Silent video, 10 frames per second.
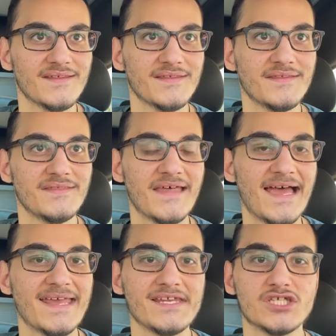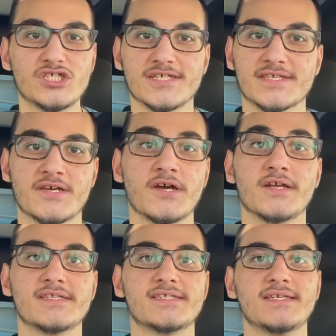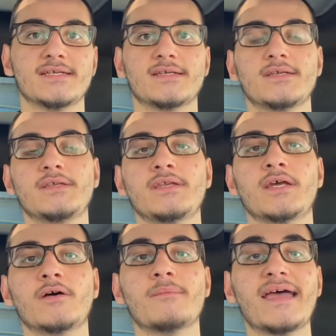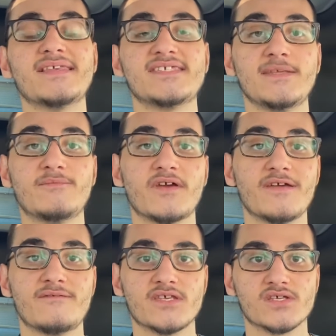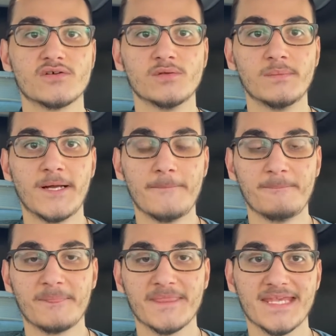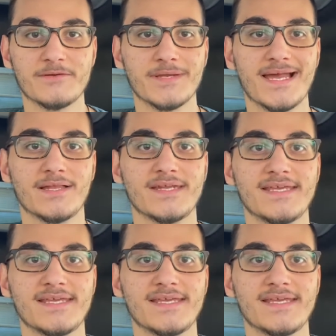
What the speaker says: it is just currency. It might seem very physical, but in reality,